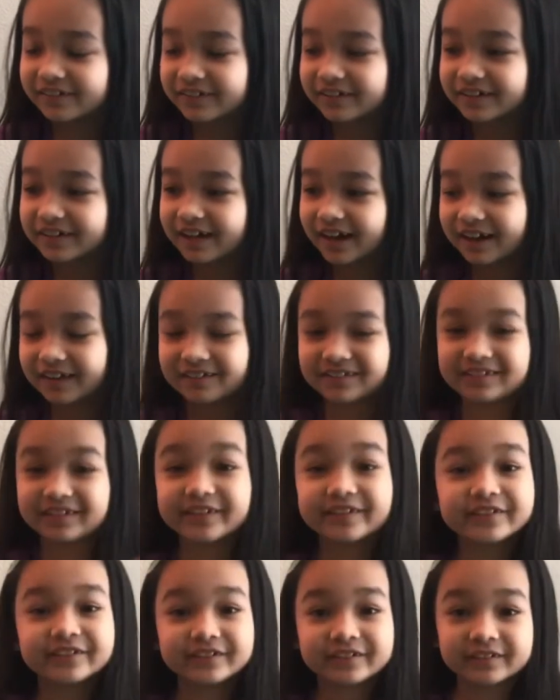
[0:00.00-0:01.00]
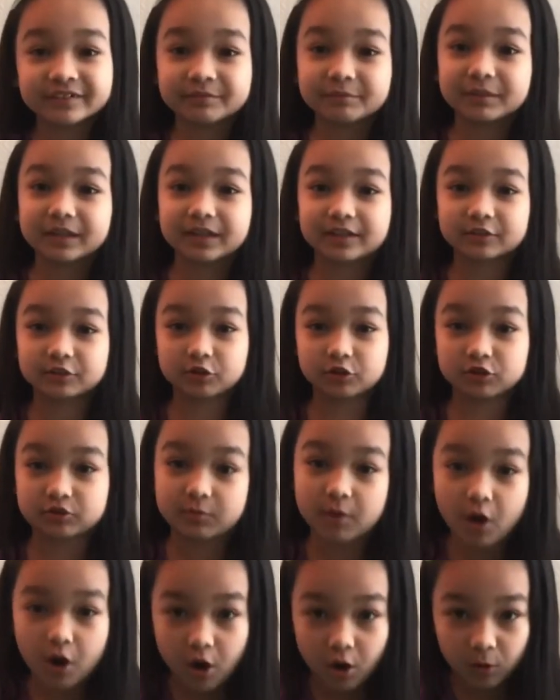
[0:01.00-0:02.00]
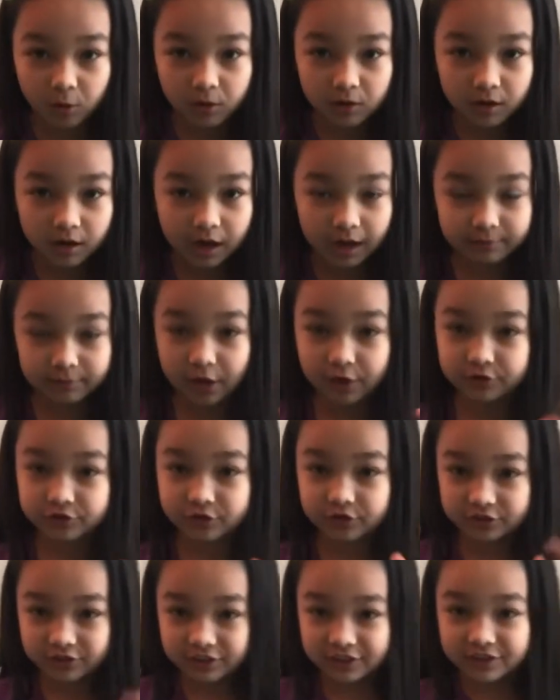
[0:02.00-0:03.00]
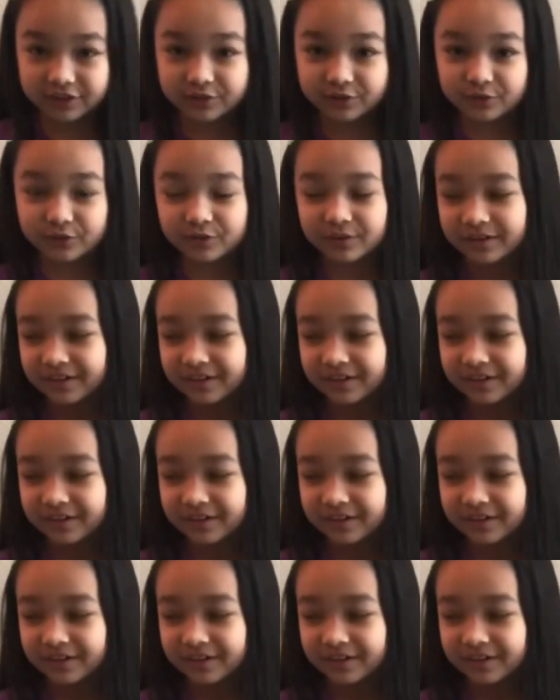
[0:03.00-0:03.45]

kind of sensitive because you're small. I'm not judging you.